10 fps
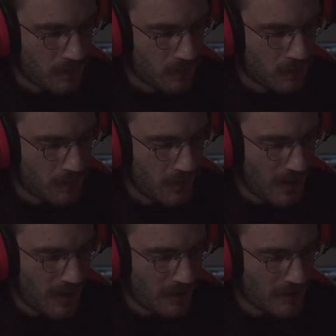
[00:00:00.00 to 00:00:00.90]
Would run
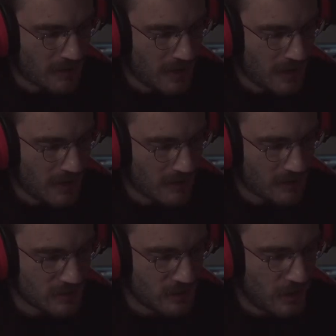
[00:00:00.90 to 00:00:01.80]
out, take
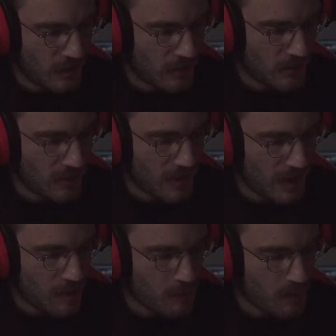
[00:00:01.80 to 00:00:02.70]
his long
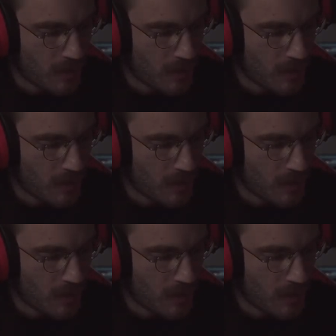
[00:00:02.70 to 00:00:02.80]
cape,